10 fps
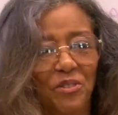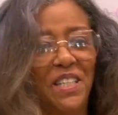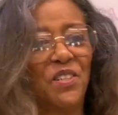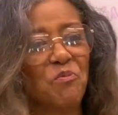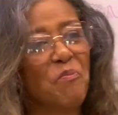We
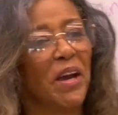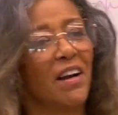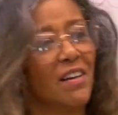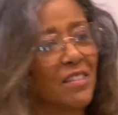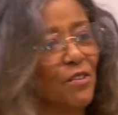need them to make
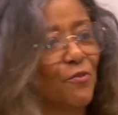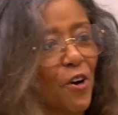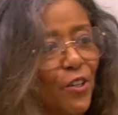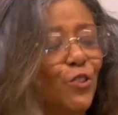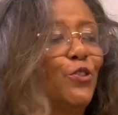content for
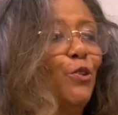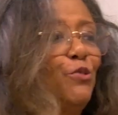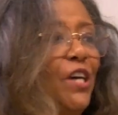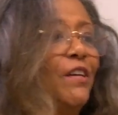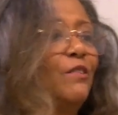our YouTube
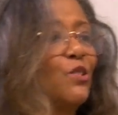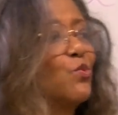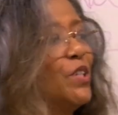channels.